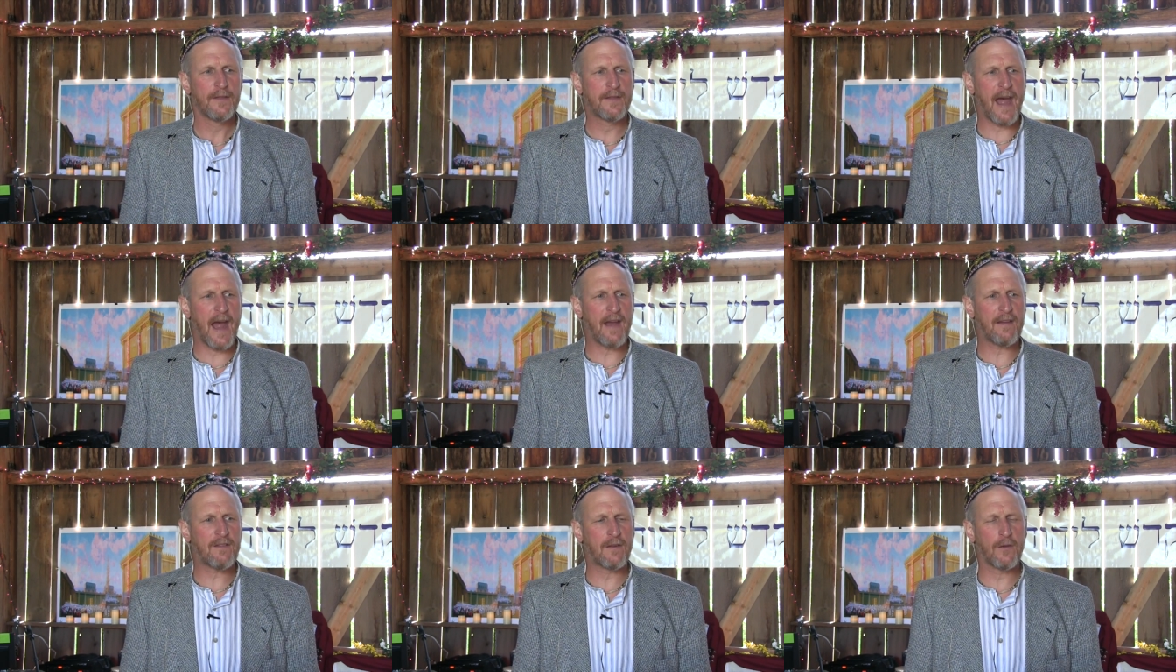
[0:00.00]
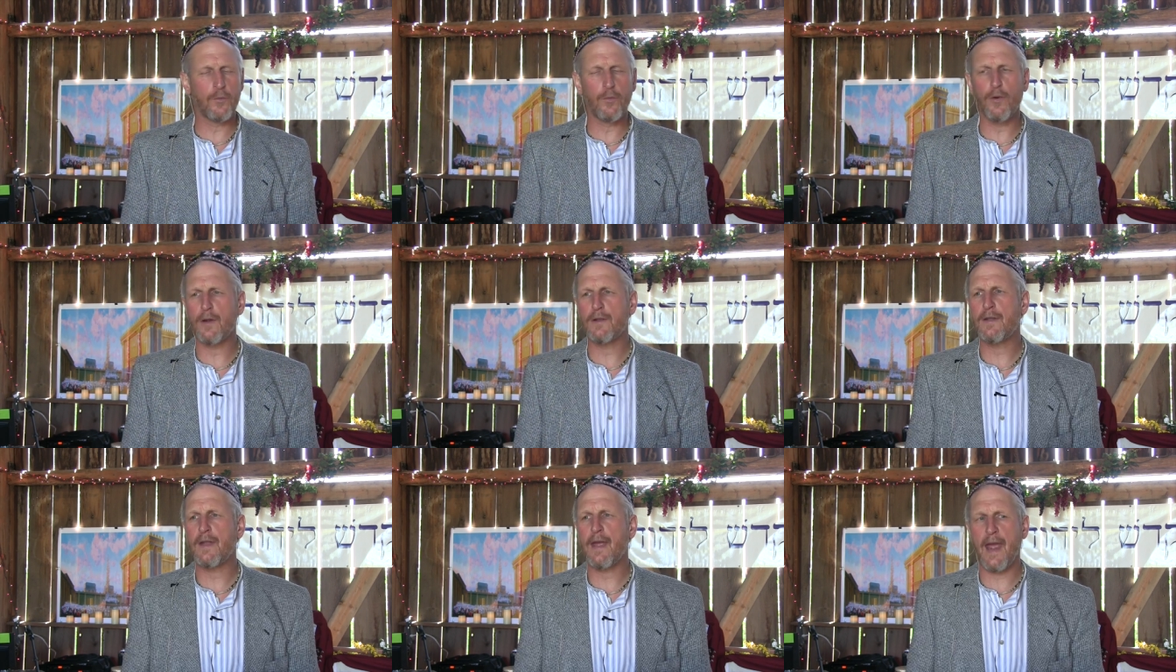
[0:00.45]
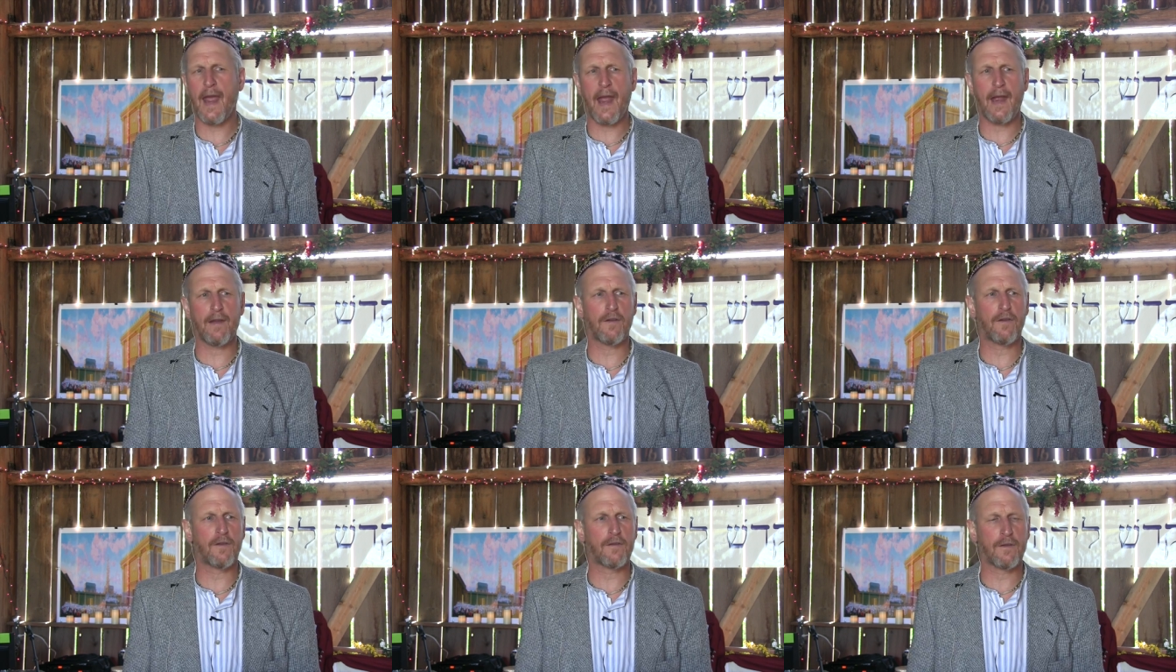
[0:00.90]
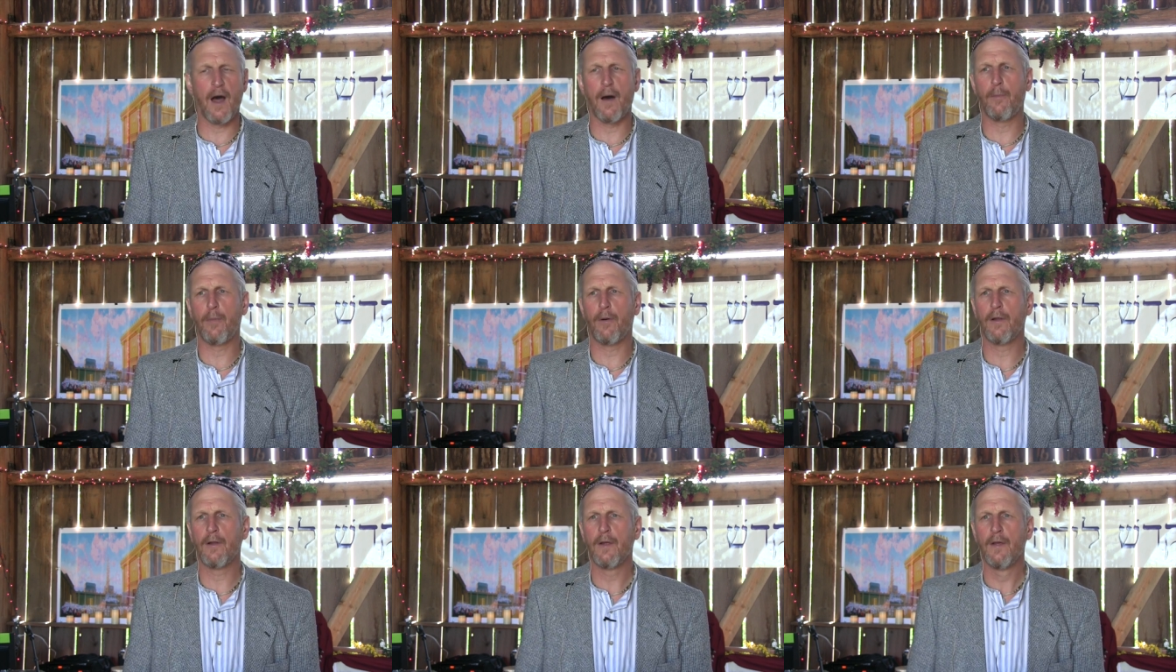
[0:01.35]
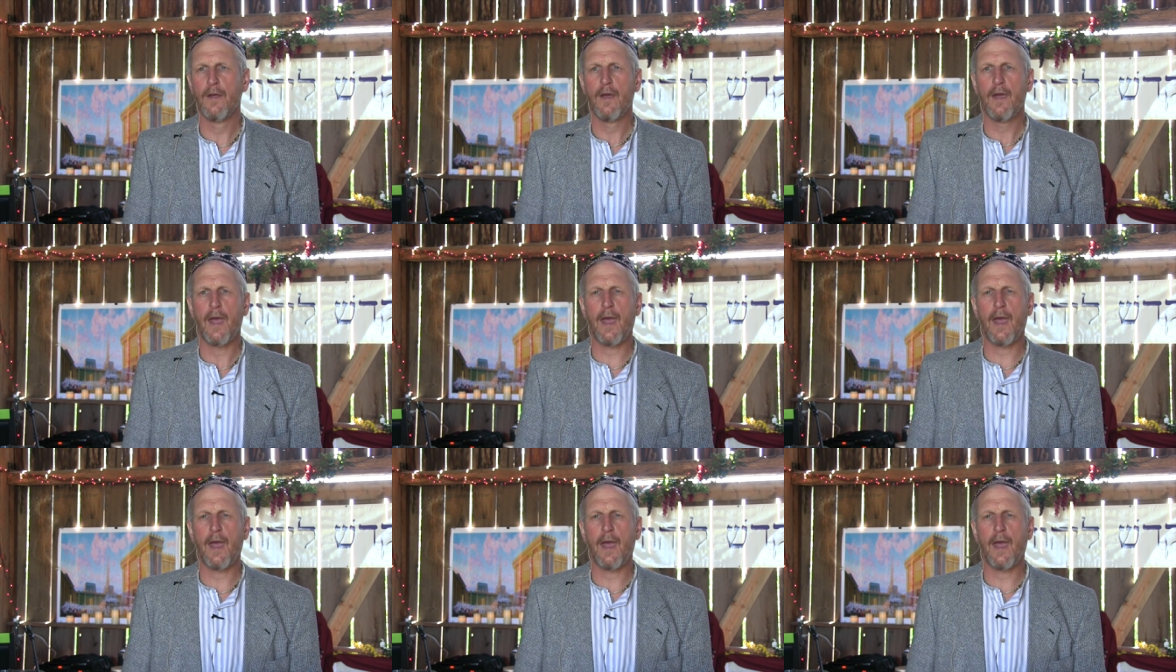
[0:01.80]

That's the wood, the hay, and the stubble.